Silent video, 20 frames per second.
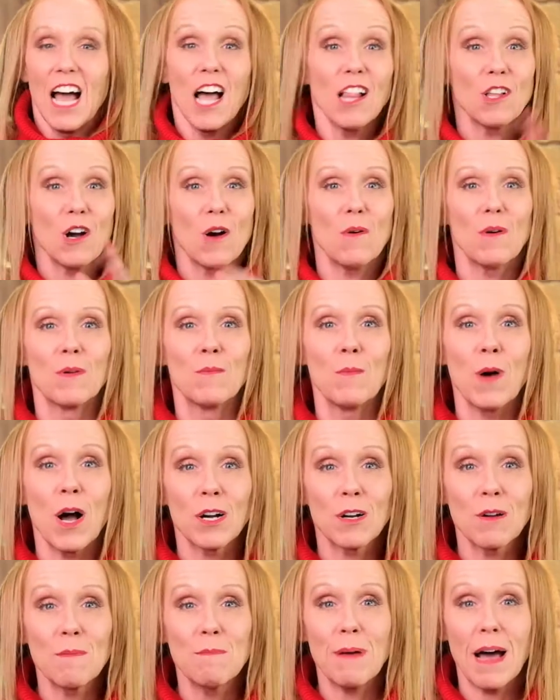Hello and
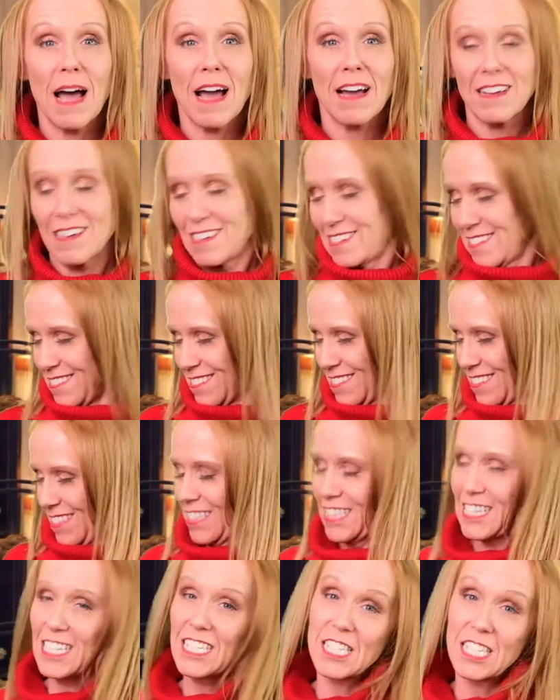welcome back.
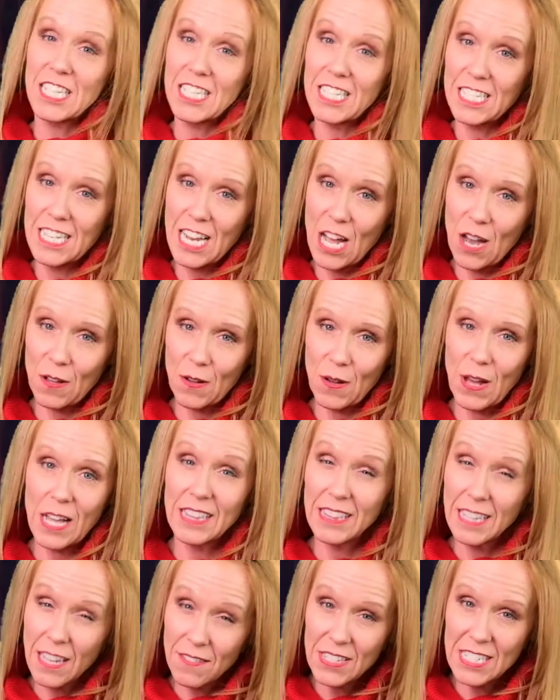This is now
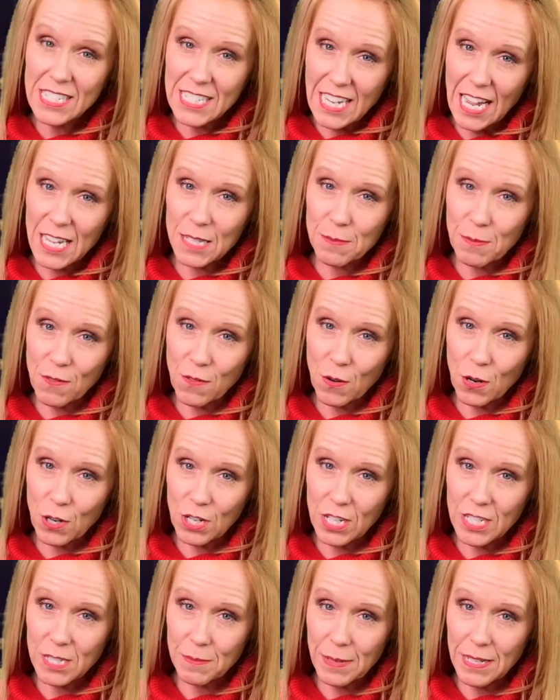11 days before
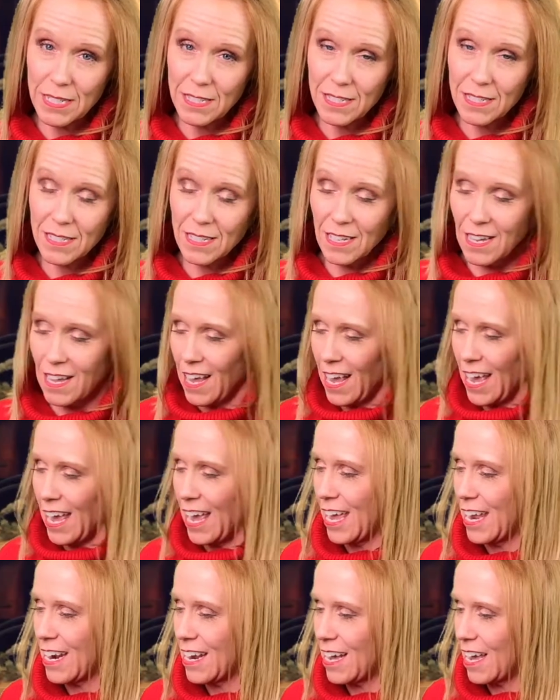Christmas,
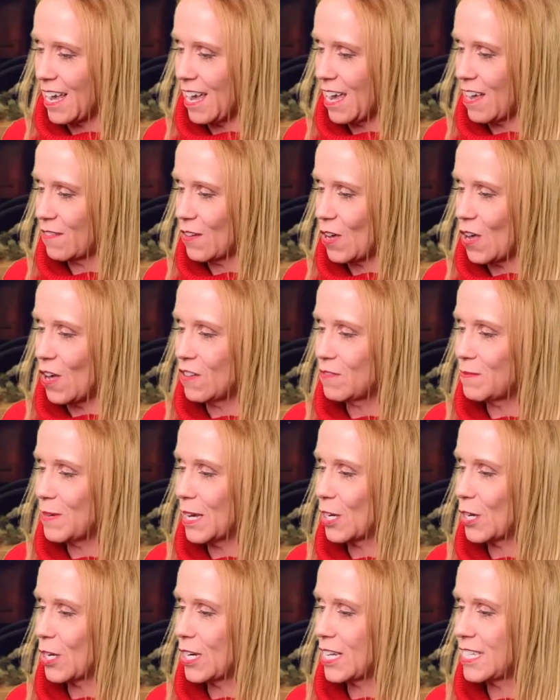and I have all of
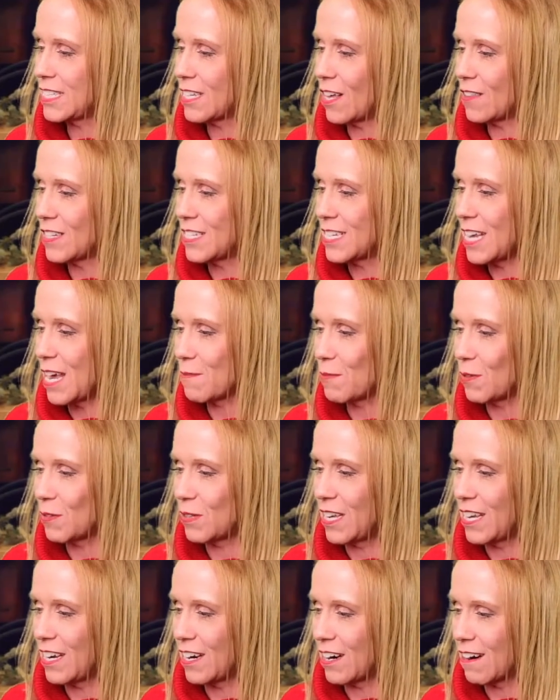my goodies on the table
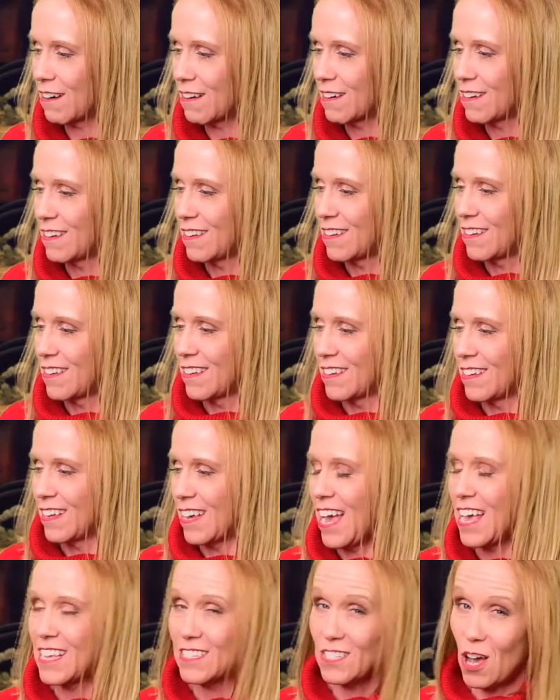here
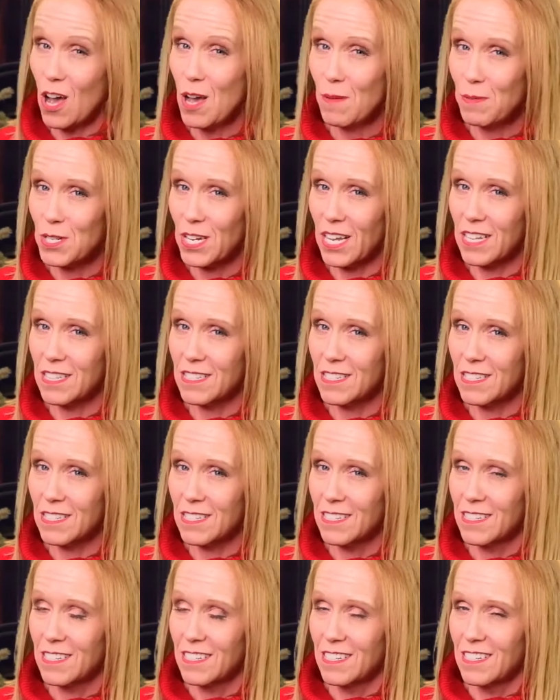as
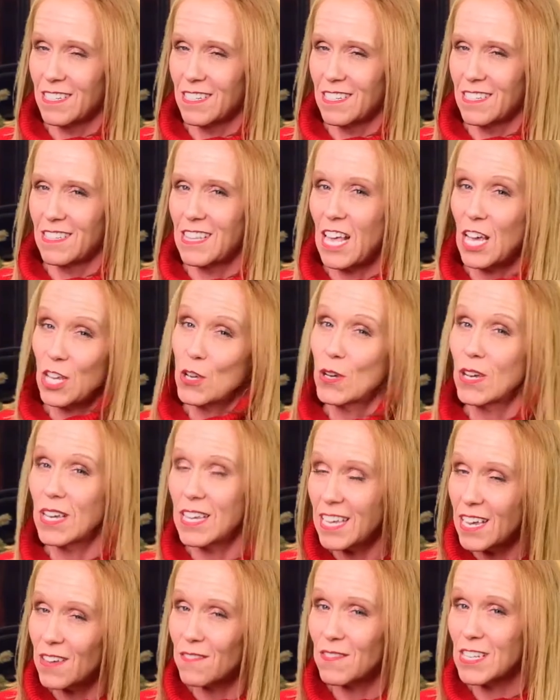options that you
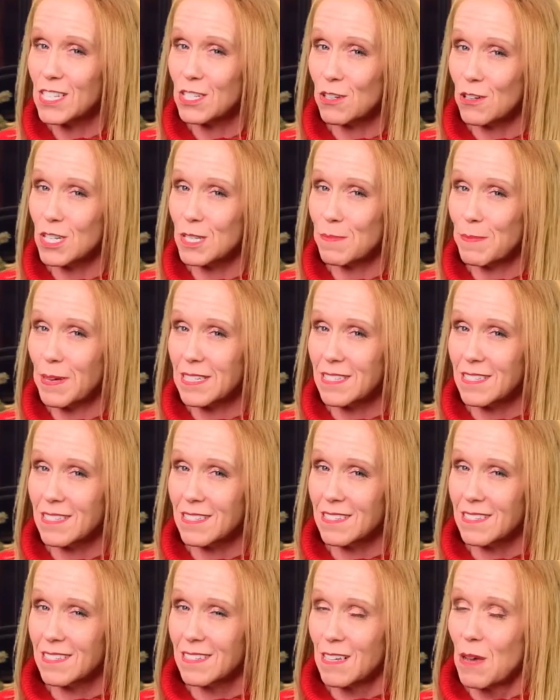can give this
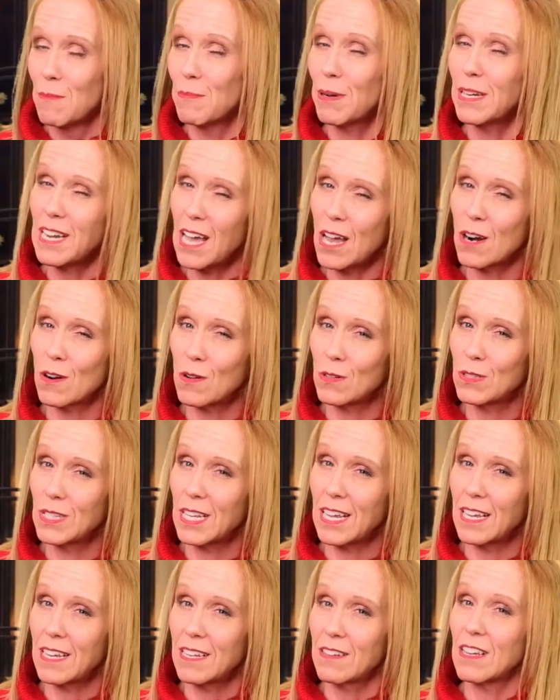Christmas. But not
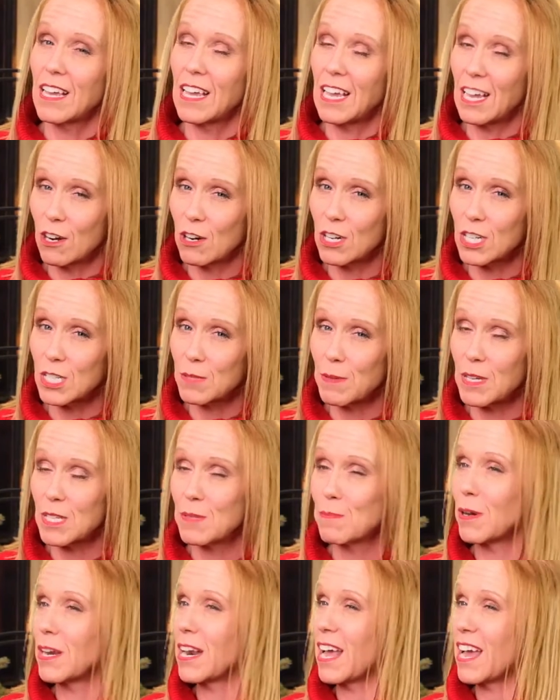only in
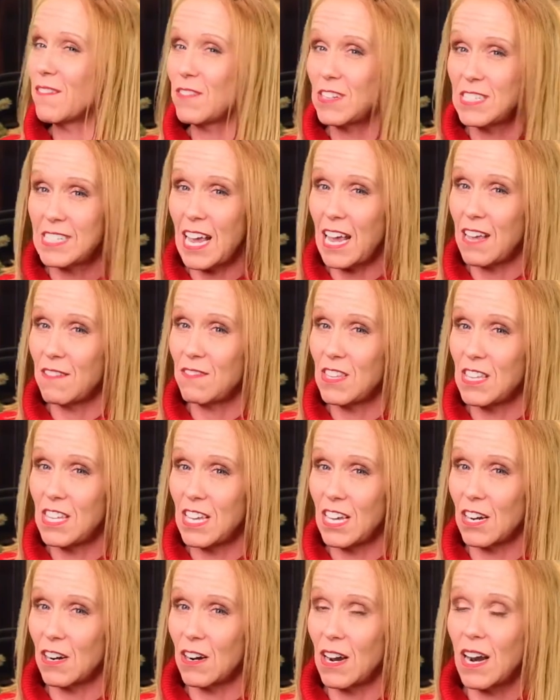Christmas, but every day of the
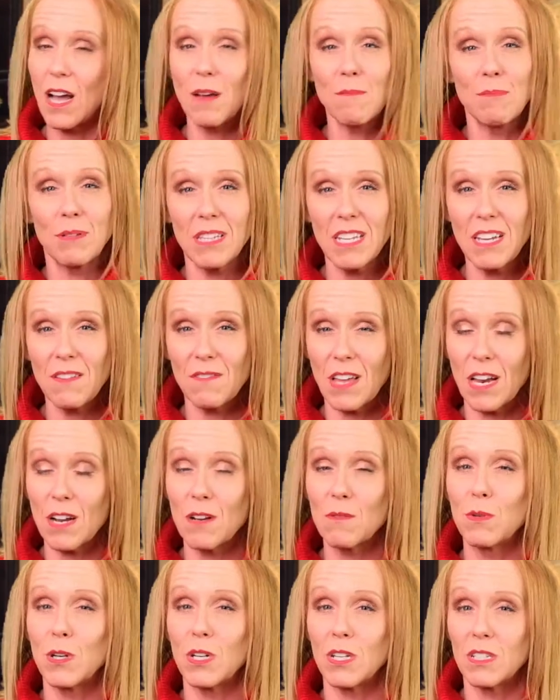year, and I believe that
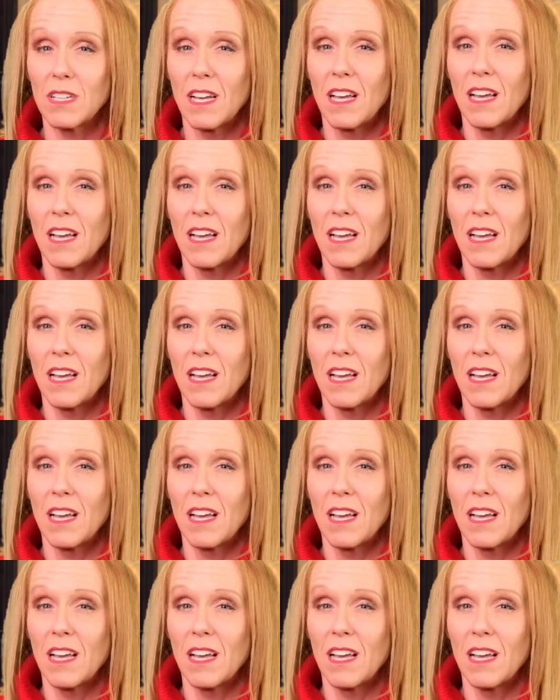it will